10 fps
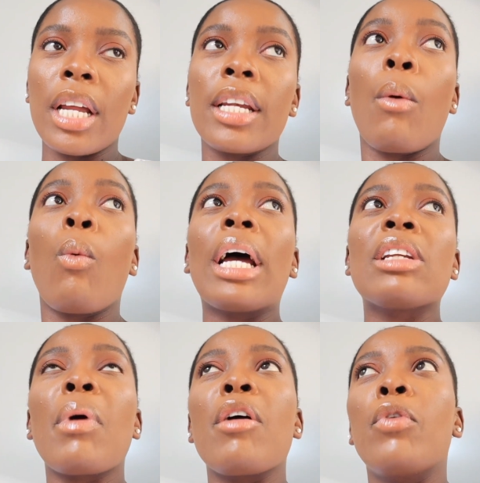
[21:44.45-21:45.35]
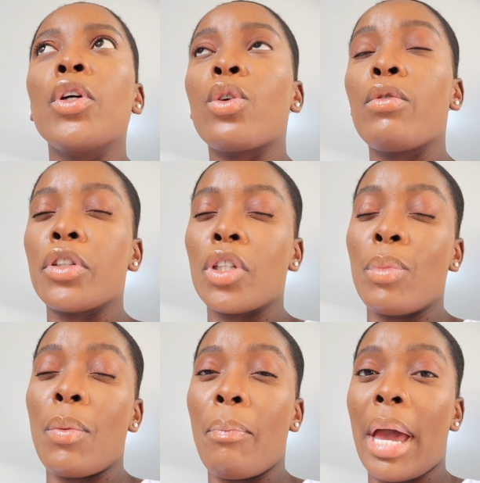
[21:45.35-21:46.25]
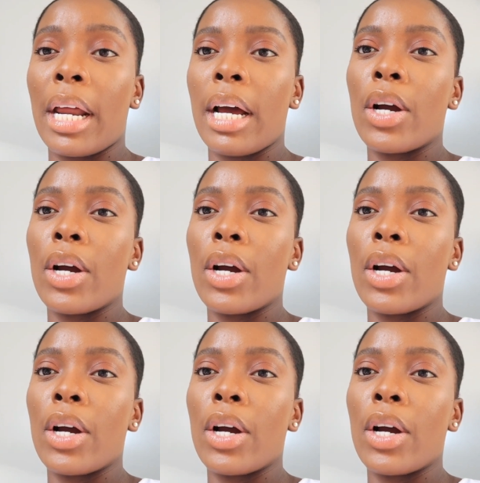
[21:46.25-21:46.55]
And I want my voiceovers to be better